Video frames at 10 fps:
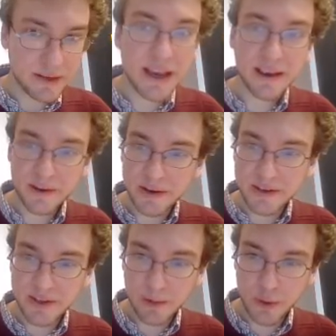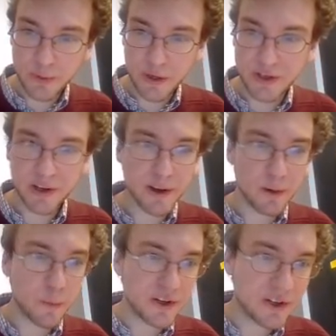Yeah, good. So which way should it
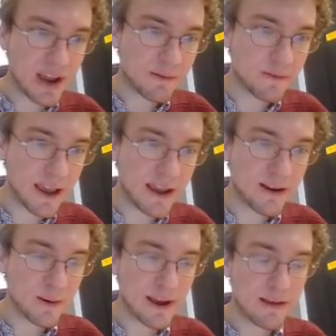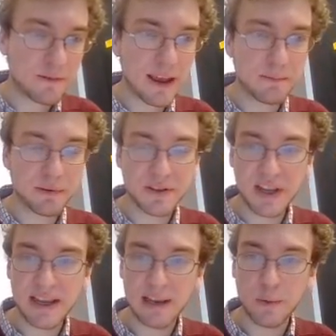go? Which f of n or f of n
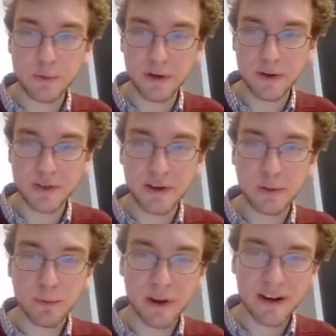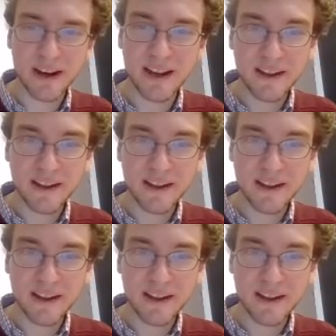plus e? Which one goes in the numerator?